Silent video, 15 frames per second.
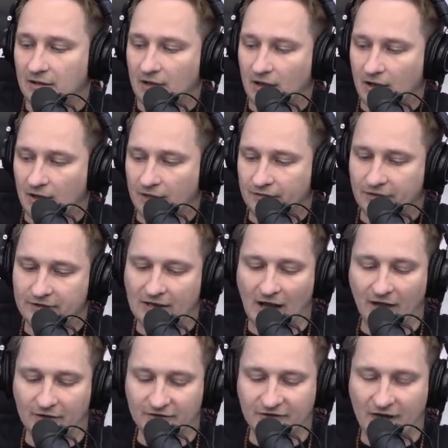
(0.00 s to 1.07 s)
the
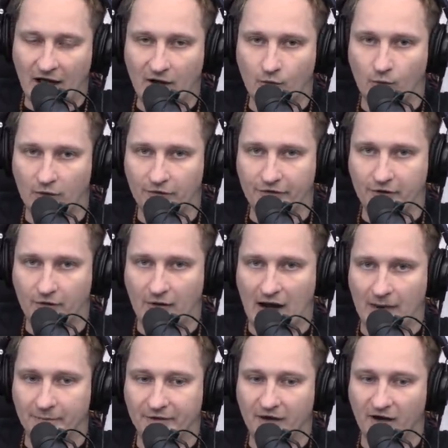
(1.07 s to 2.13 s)
dollar's not worth
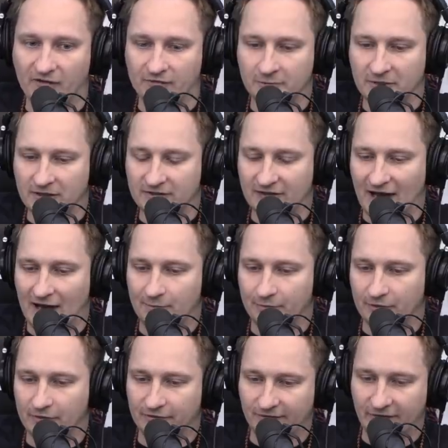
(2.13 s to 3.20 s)
crap. The government is
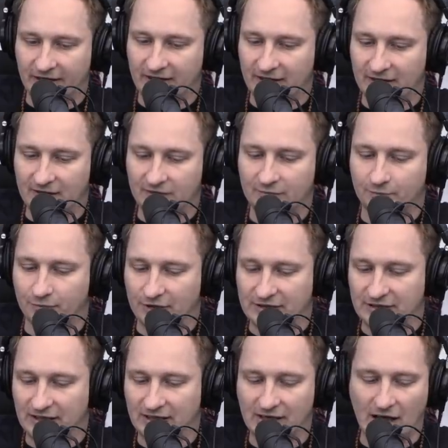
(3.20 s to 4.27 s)
hyperinflating it. It's
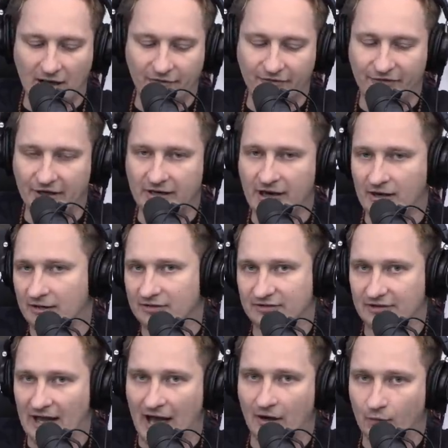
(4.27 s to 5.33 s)
printing it out of thin air.
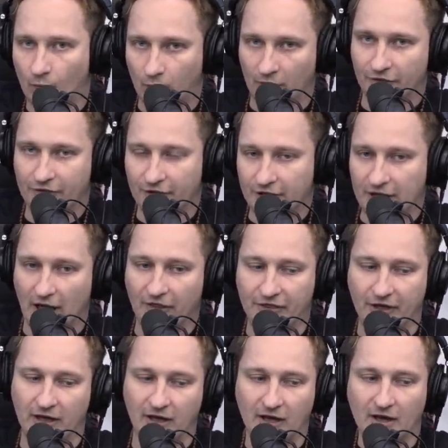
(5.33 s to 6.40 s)
It's not worth
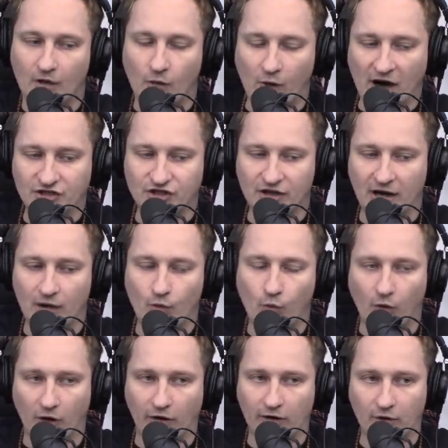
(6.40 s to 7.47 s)
nothing. Why should I
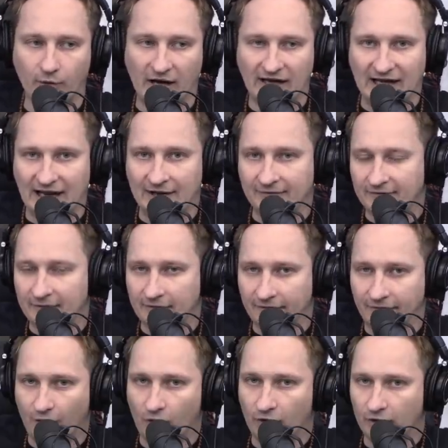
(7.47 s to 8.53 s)
work when I can't even
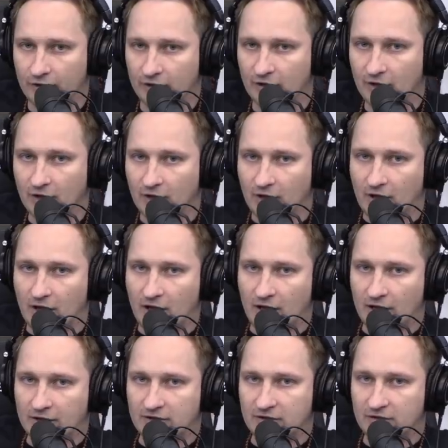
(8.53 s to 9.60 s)
afford
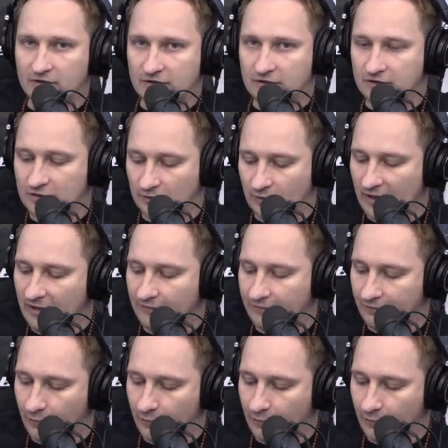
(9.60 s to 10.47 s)
to live